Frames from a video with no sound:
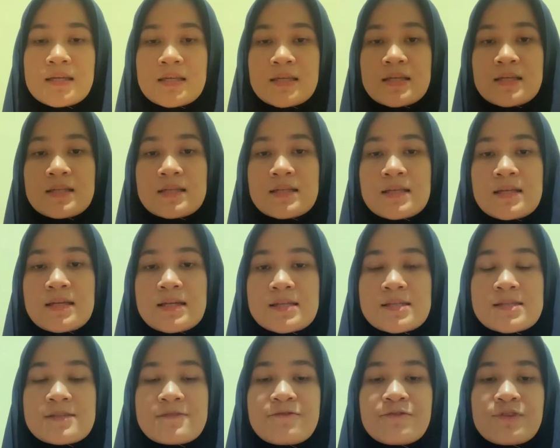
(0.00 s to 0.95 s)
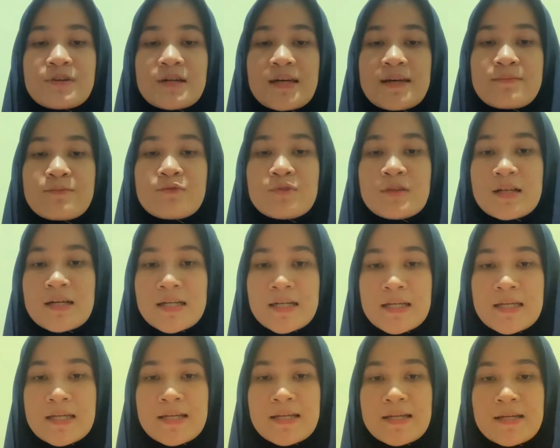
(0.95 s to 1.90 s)
It is
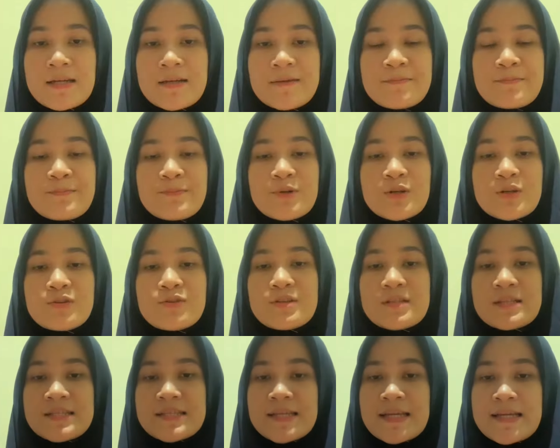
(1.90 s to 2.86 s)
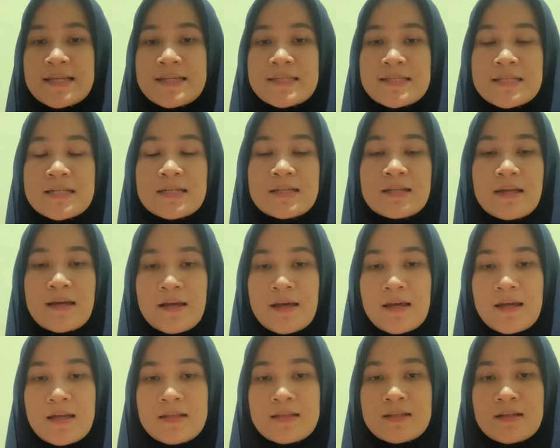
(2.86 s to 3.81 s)
vocabulary, pronunciation,
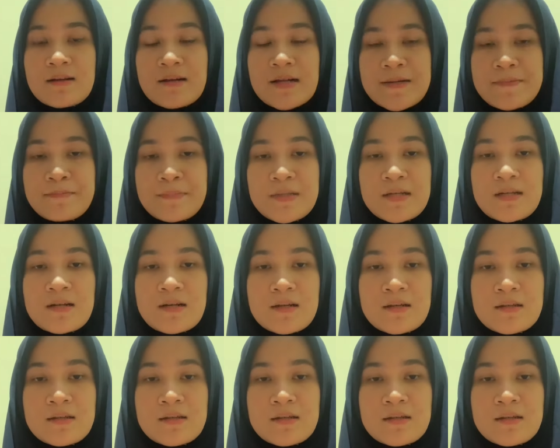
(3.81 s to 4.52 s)
and grammar.